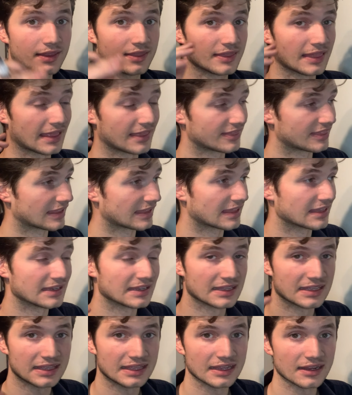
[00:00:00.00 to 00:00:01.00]
that they can
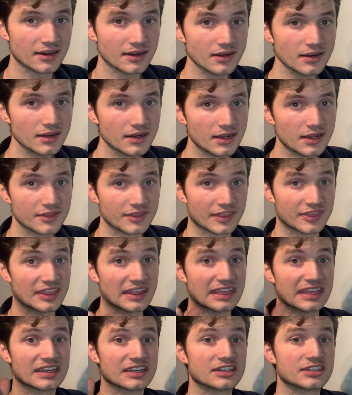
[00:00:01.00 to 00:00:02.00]
hear, that they
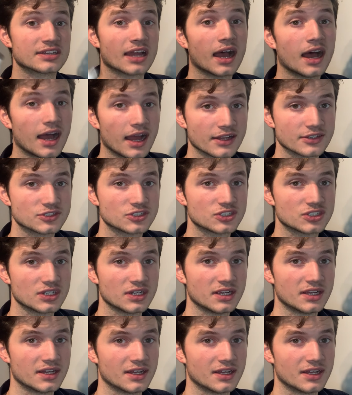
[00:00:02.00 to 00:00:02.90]
can touch.